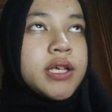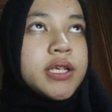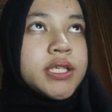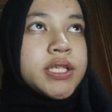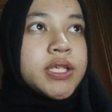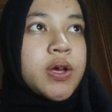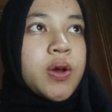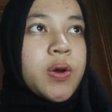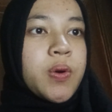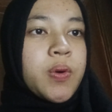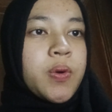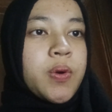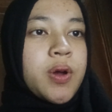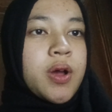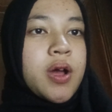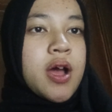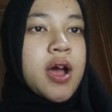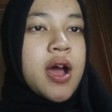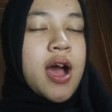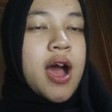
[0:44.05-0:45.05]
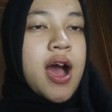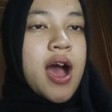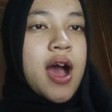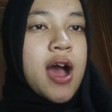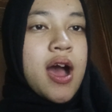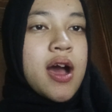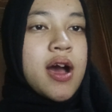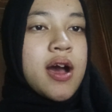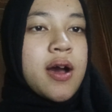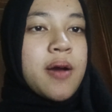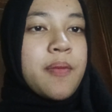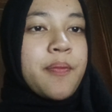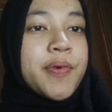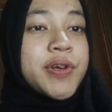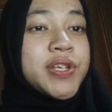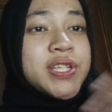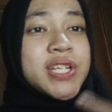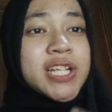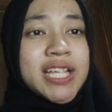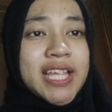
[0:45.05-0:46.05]
So
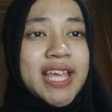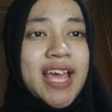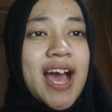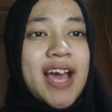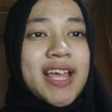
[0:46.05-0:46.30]
personally,